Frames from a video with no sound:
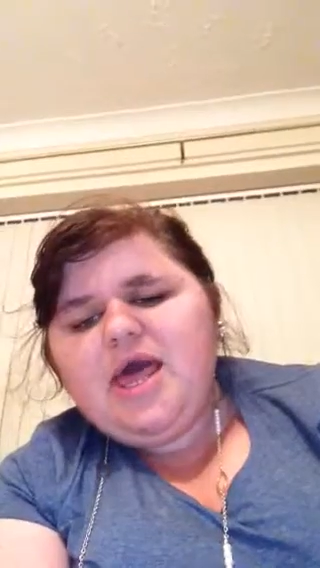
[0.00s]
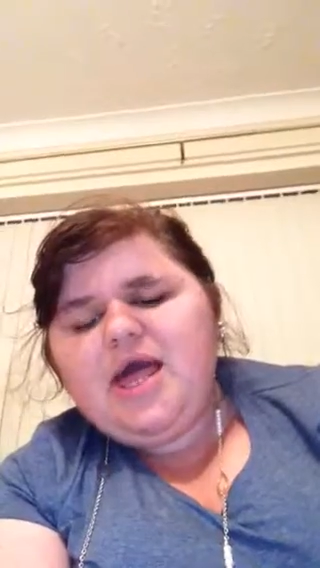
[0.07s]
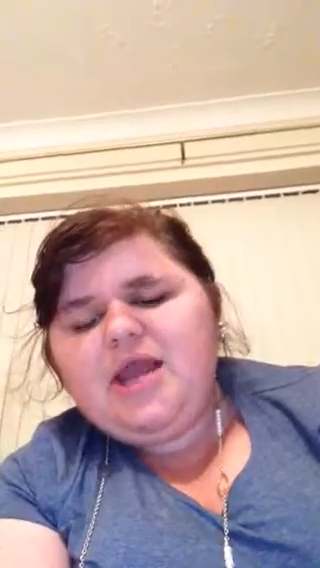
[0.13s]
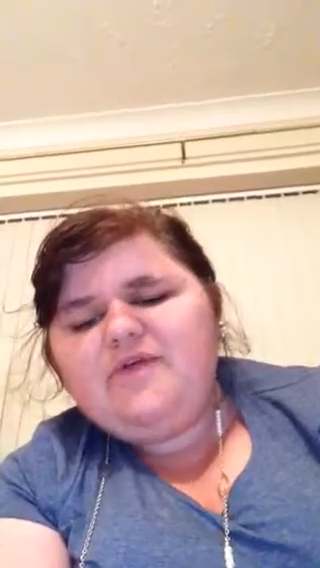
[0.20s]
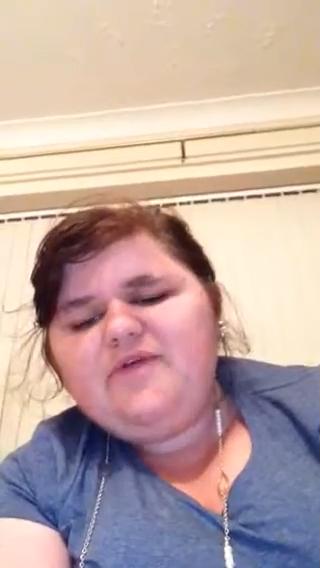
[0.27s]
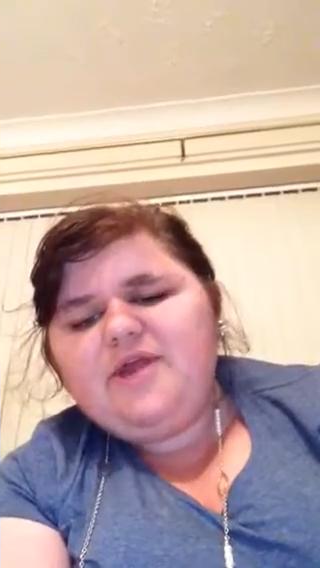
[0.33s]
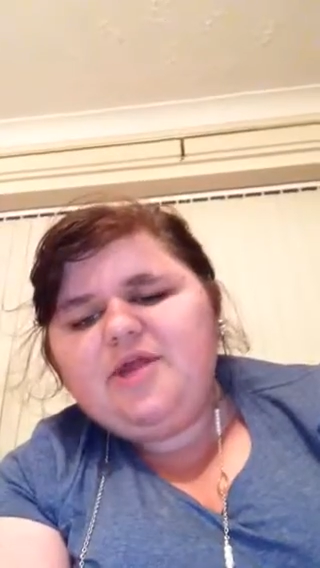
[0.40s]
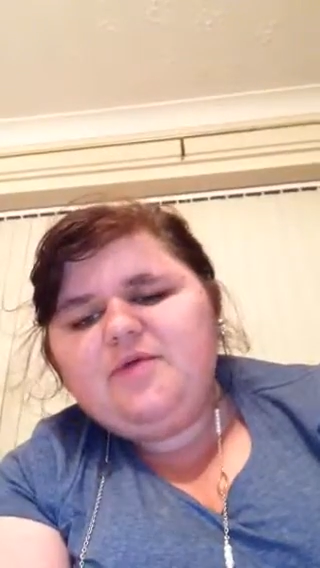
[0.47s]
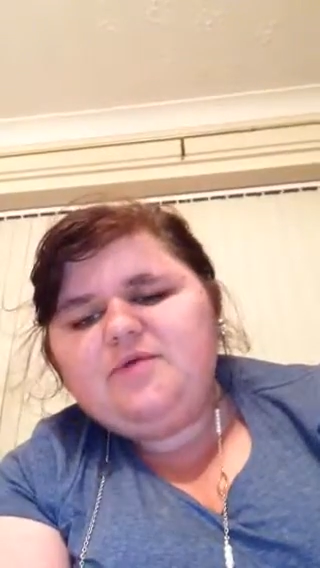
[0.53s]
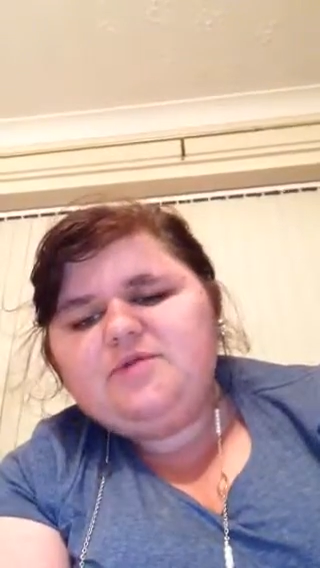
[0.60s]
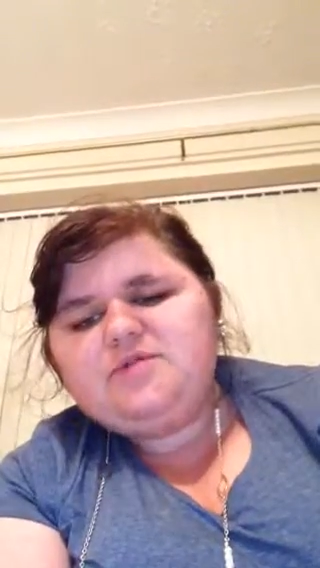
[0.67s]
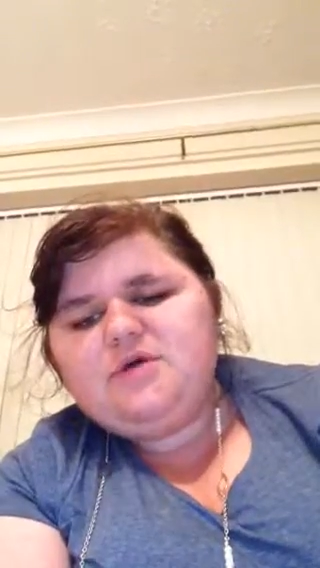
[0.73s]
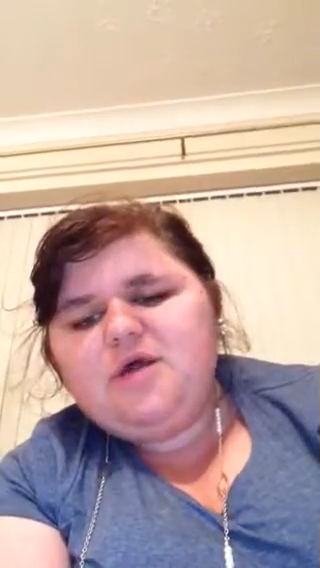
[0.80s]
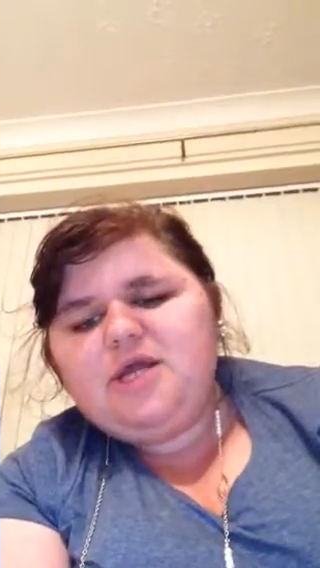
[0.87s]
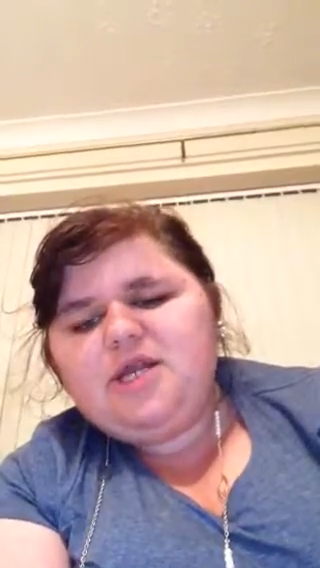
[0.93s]
And if
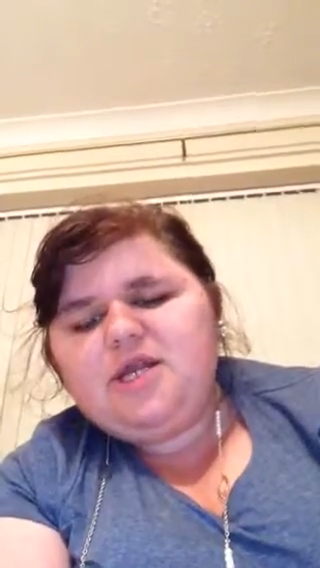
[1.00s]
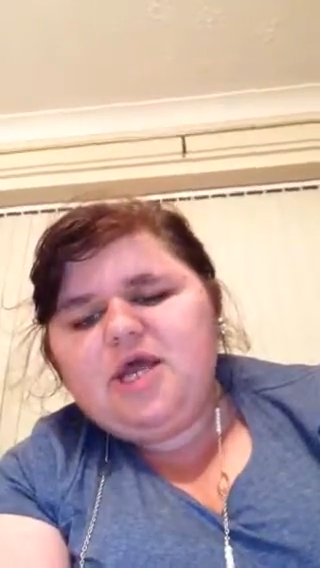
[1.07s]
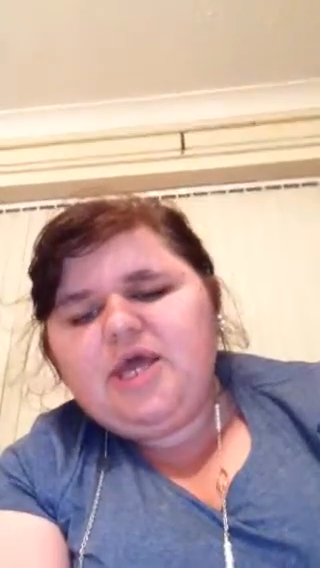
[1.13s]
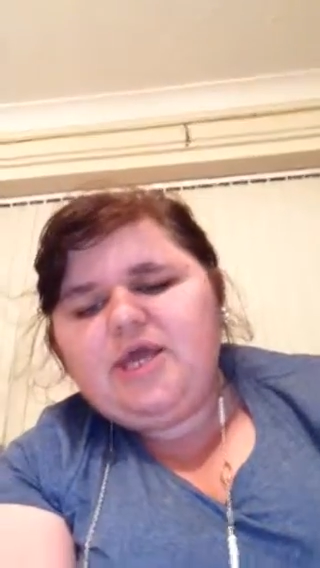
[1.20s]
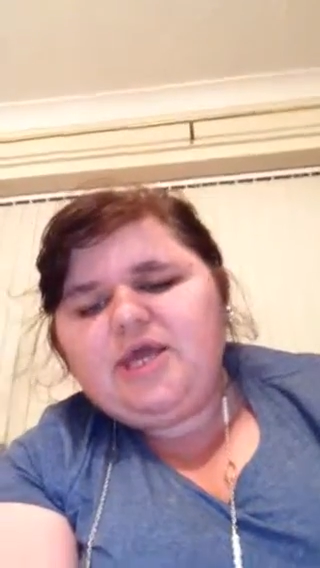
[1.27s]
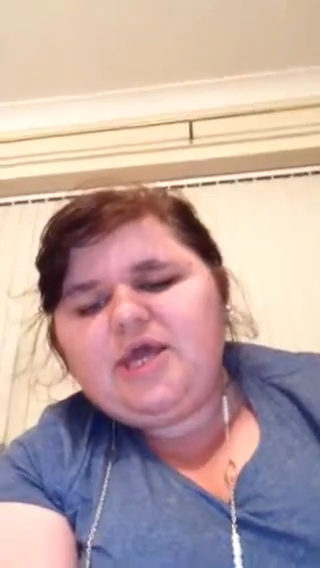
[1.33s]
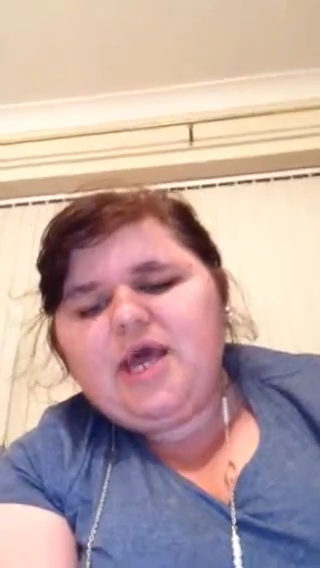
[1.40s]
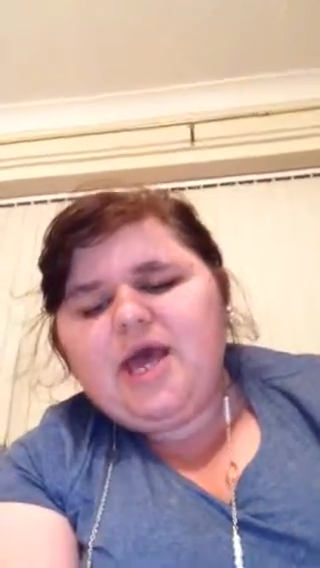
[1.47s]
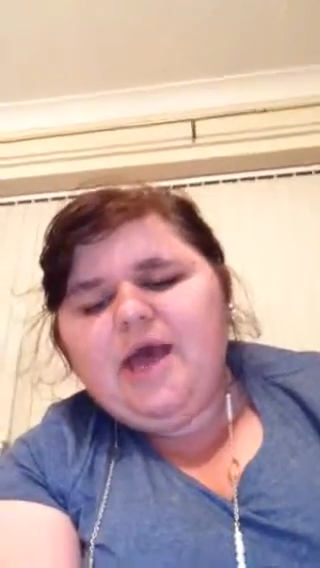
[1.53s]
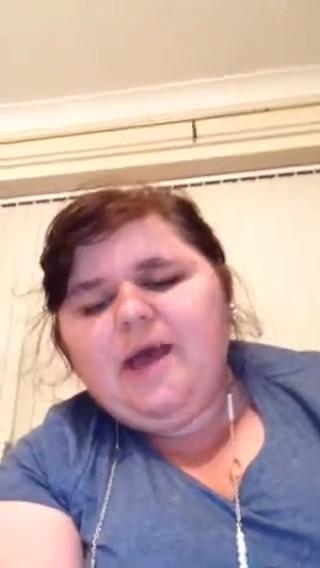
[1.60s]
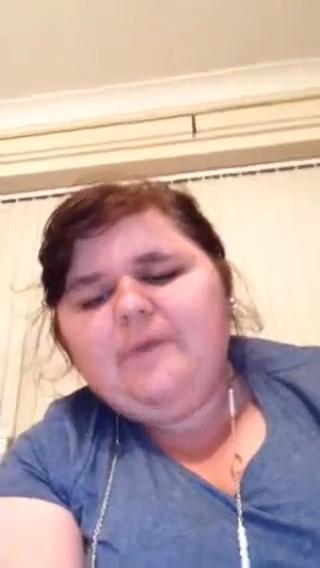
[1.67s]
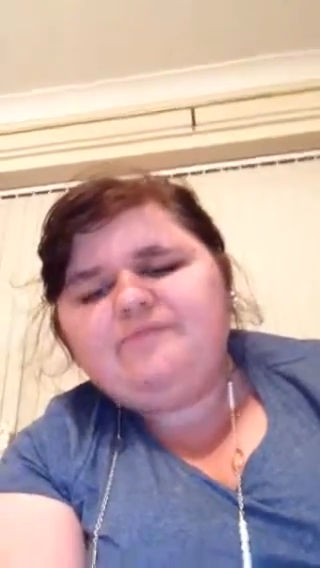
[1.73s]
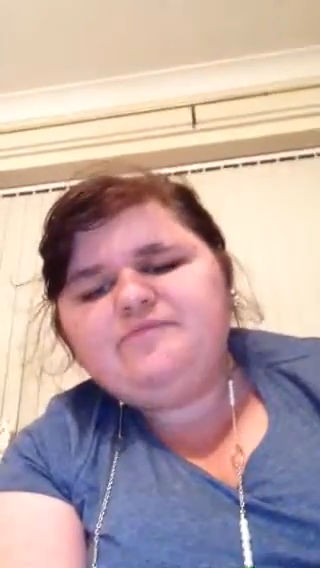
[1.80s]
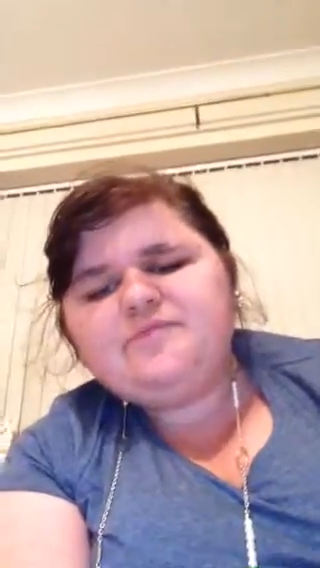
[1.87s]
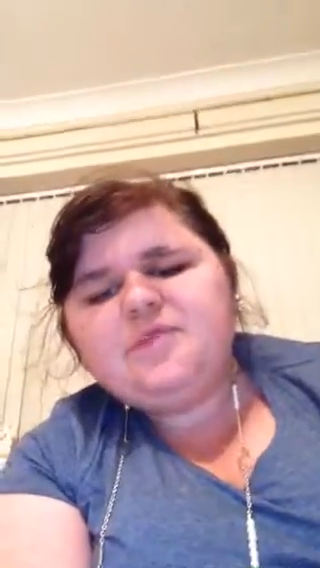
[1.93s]
anyone's got any like
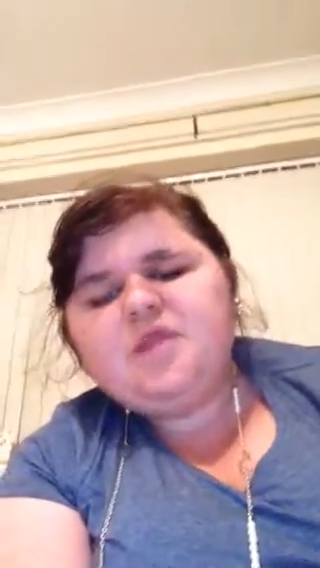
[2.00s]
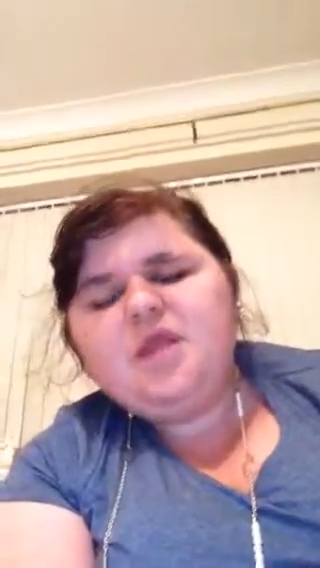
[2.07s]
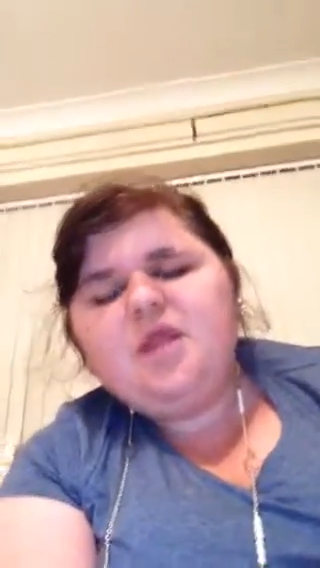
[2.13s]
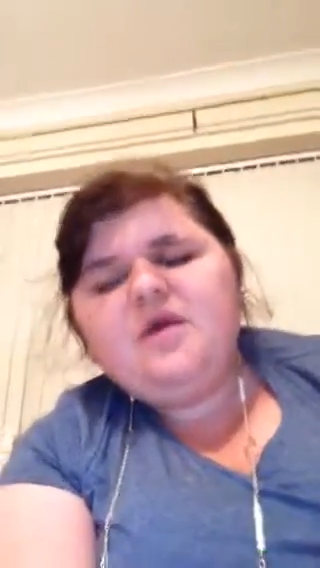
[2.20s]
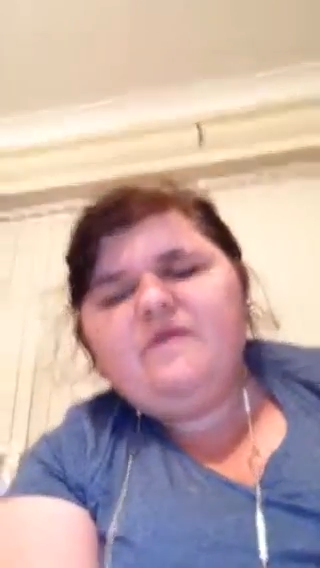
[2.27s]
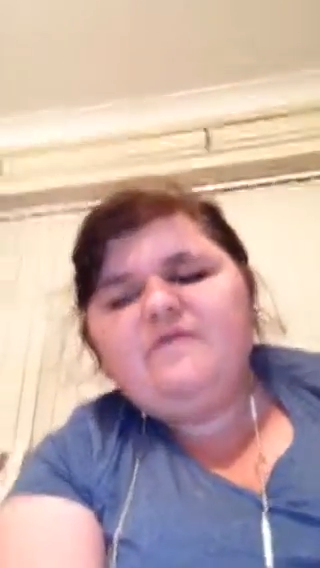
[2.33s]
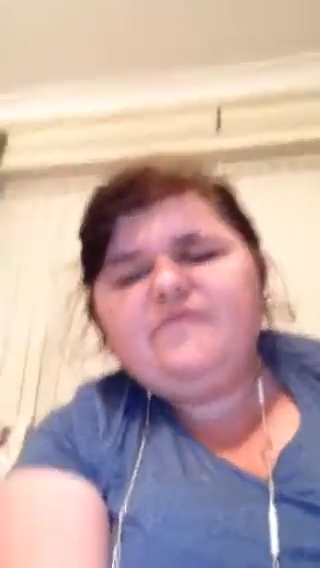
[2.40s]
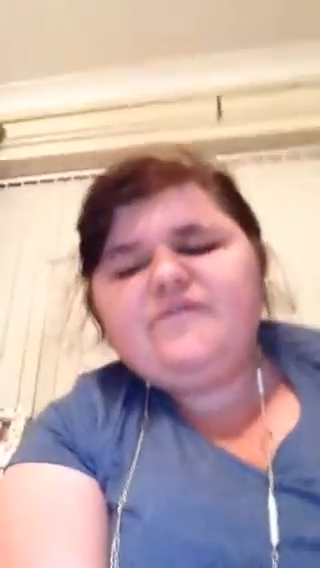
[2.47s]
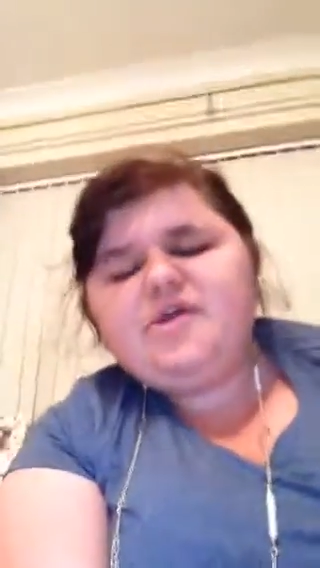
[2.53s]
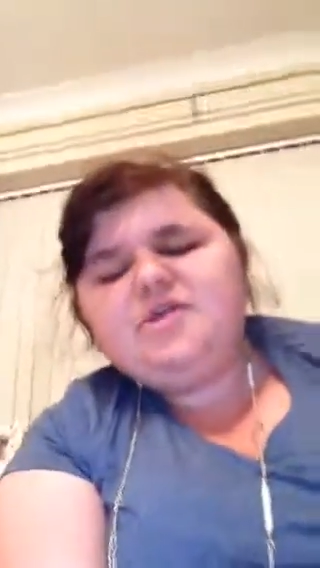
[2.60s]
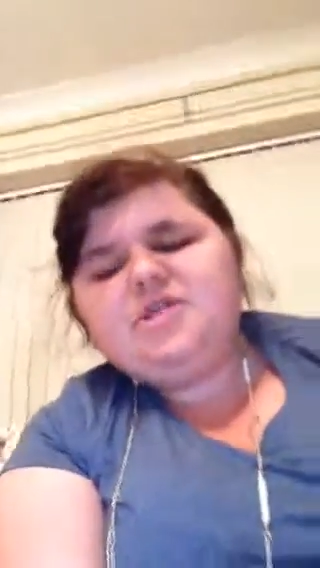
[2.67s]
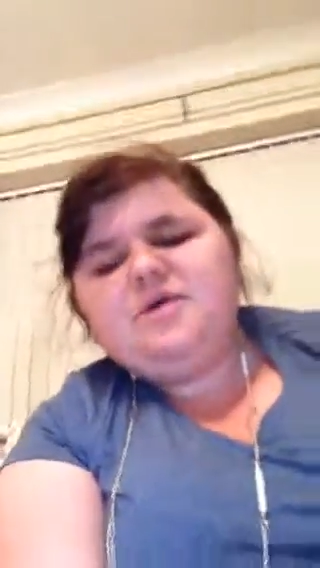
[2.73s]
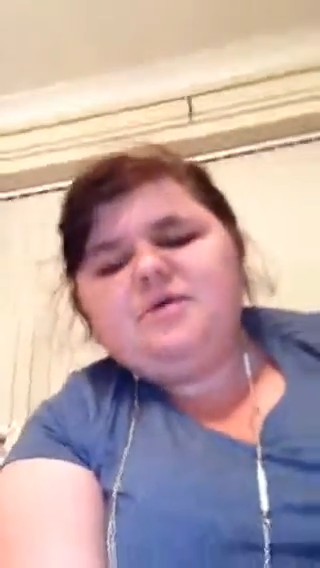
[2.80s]
videos